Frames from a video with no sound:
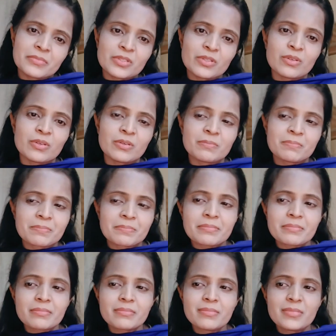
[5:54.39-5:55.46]
you know,
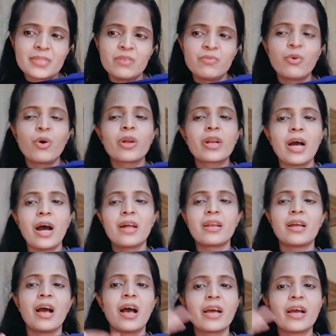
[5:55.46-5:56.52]
for
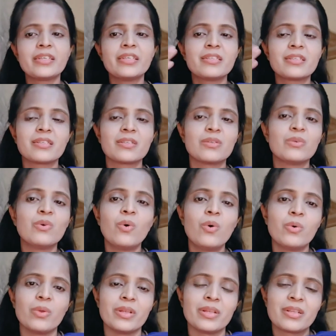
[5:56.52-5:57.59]
our higher
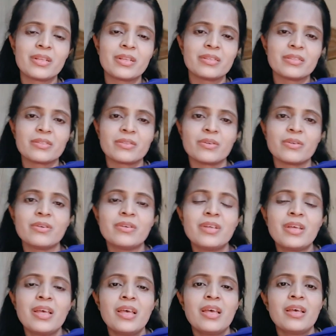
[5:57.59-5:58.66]
goal, you know.
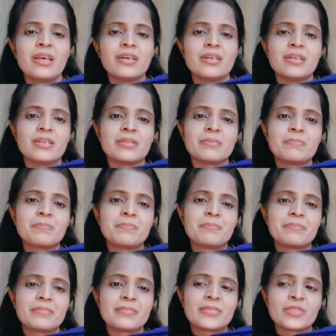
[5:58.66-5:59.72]

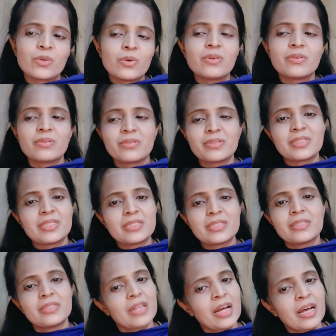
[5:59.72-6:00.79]
So
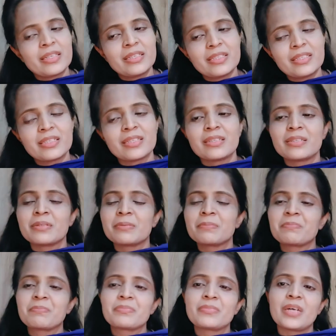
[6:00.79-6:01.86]

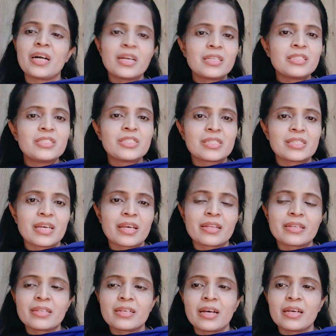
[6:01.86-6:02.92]
I urge
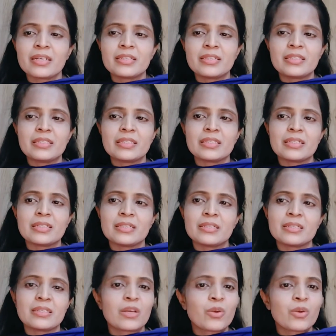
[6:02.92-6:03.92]
and I